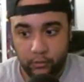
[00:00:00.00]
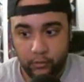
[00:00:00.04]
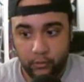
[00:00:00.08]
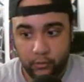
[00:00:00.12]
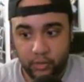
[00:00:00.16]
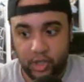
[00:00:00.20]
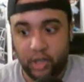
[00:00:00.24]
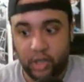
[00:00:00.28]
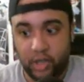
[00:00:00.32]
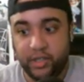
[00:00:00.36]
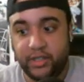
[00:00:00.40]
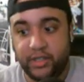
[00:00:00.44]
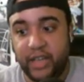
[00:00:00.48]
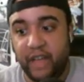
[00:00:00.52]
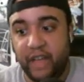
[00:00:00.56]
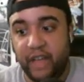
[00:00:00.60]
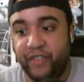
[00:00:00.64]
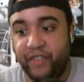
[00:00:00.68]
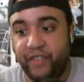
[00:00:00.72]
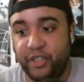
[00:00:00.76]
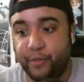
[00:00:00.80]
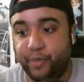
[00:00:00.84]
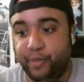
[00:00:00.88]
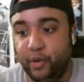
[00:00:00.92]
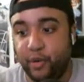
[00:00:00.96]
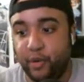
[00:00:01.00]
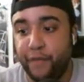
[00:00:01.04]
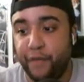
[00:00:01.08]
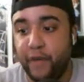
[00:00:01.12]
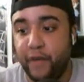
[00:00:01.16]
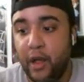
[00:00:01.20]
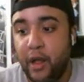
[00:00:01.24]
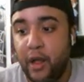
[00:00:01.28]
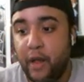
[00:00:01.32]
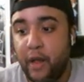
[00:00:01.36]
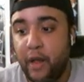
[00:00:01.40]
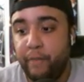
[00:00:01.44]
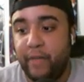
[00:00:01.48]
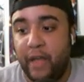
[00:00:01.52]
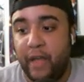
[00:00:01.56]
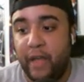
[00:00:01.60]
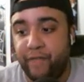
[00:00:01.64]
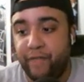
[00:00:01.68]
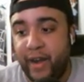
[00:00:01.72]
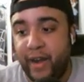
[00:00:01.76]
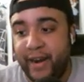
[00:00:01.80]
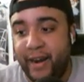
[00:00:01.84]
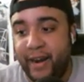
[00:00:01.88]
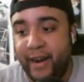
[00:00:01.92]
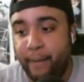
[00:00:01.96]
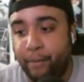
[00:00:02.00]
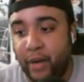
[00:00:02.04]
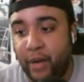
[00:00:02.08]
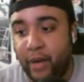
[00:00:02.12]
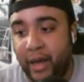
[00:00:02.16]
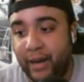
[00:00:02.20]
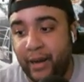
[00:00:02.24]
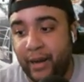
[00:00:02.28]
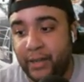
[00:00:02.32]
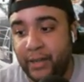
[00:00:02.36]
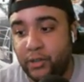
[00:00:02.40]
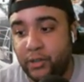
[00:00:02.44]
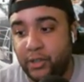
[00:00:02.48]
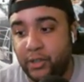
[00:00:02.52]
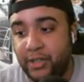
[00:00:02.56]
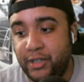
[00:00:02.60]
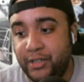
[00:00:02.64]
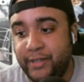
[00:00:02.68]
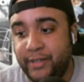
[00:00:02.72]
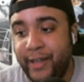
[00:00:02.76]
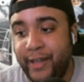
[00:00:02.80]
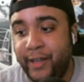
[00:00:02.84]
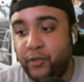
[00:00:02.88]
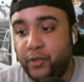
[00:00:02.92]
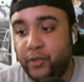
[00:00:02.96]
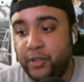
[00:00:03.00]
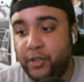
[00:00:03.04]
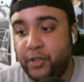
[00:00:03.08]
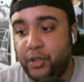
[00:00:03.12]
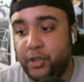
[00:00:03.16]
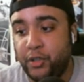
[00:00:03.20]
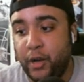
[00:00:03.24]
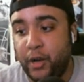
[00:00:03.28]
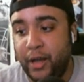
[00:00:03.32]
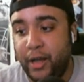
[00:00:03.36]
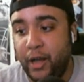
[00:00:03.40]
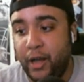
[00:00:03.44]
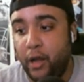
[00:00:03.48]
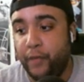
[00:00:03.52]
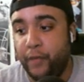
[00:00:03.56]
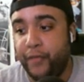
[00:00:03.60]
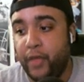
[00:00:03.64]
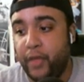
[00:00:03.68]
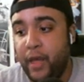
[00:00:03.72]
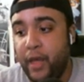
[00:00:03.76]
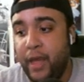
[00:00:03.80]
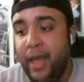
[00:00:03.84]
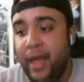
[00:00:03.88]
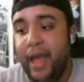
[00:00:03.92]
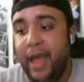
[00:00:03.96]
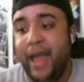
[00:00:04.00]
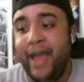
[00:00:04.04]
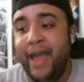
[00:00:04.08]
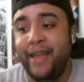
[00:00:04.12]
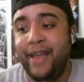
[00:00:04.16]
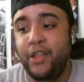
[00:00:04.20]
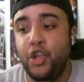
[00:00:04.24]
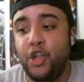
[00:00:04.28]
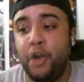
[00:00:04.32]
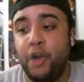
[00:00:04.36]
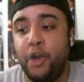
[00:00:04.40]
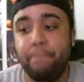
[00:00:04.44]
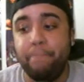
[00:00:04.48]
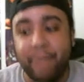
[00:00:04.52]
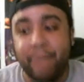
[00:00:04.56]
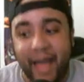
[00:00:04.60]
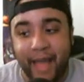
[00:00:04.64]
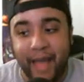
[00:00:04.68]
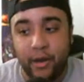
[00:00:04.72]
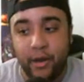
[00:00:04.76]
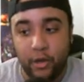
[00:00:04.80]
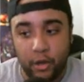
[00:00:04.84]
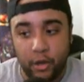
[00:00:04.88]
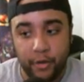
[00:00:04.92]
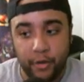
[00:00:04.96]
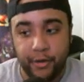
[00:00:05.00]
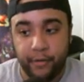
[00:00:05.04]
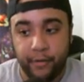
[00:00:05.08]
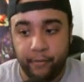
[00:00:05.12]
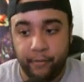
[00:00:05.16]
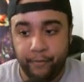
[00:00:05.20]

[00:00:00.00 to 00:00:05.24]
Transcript: So Seth is proof that fighting Brock Lesnar is dangerous to your health and your manhood.